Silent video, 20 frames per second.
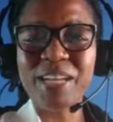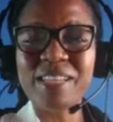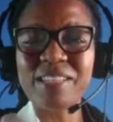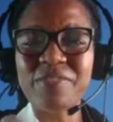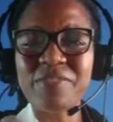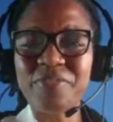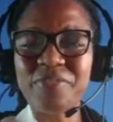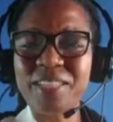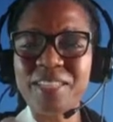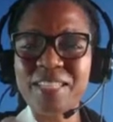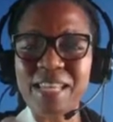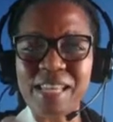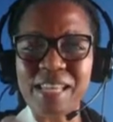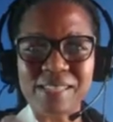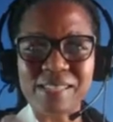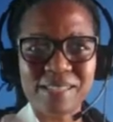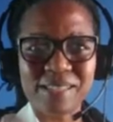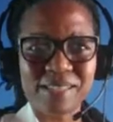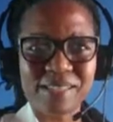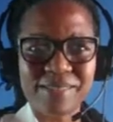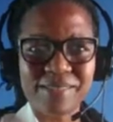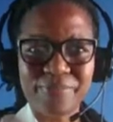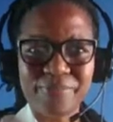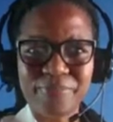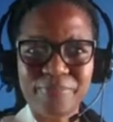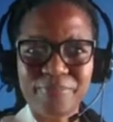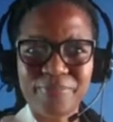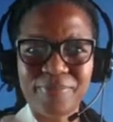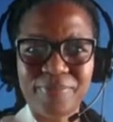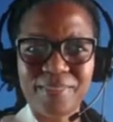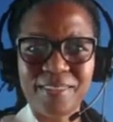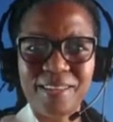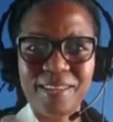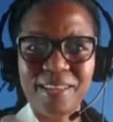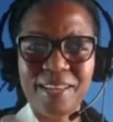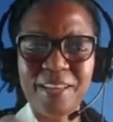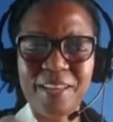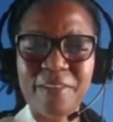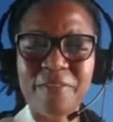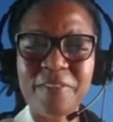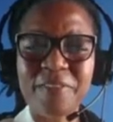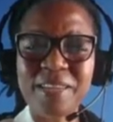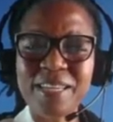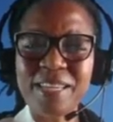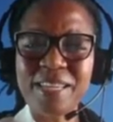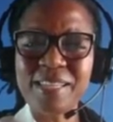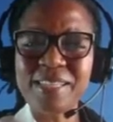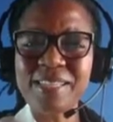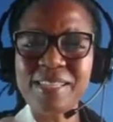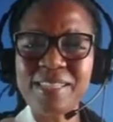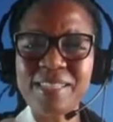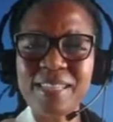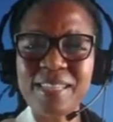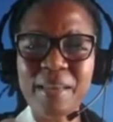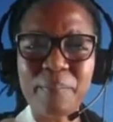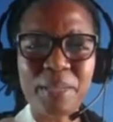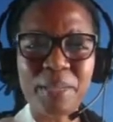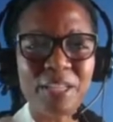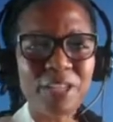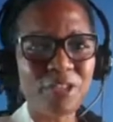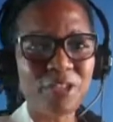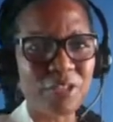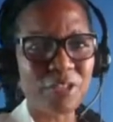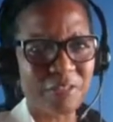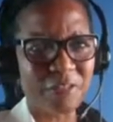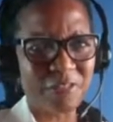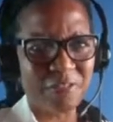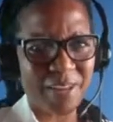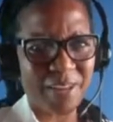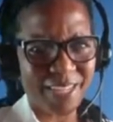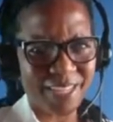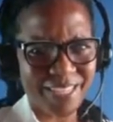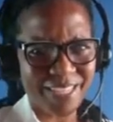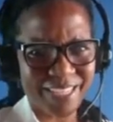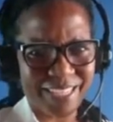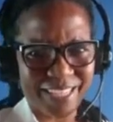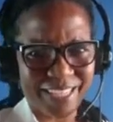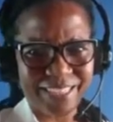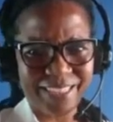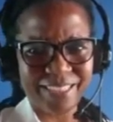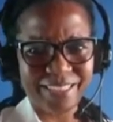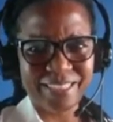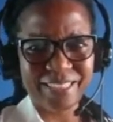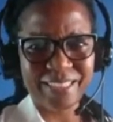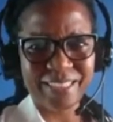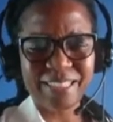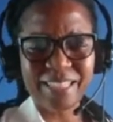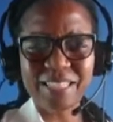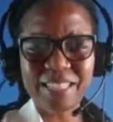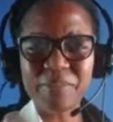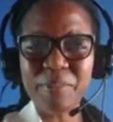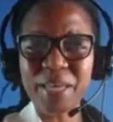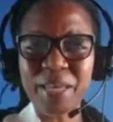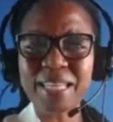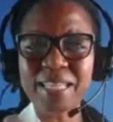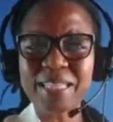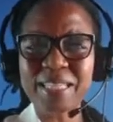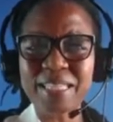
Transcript: is fitness? Fitness is the ability to function. Let's make it